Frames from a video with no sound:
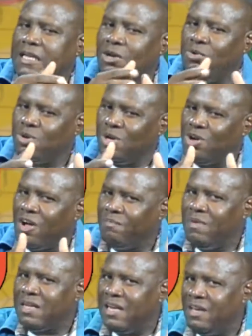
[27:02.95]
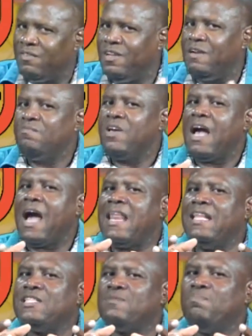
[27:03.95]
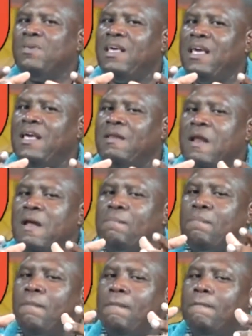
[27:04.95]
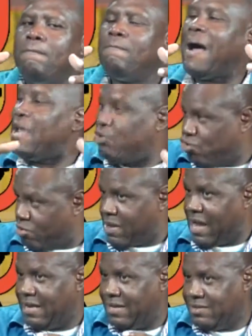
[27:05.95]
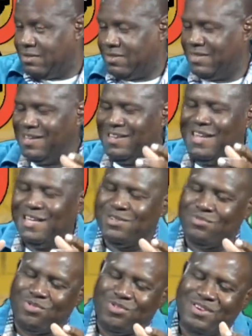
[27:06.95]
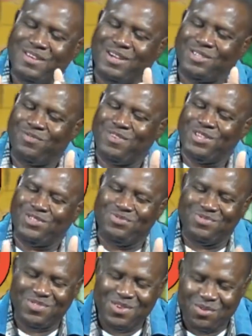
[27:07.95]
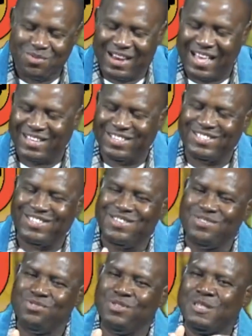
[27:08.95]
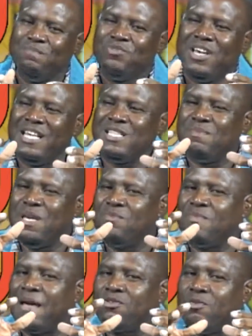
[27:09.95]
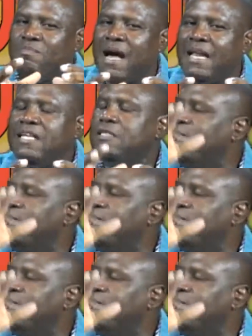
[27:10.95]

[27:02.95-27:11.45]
the local government level, and it's being micromanaged. That's the word Dr. Vishnu would like us to use. It's being micromanaged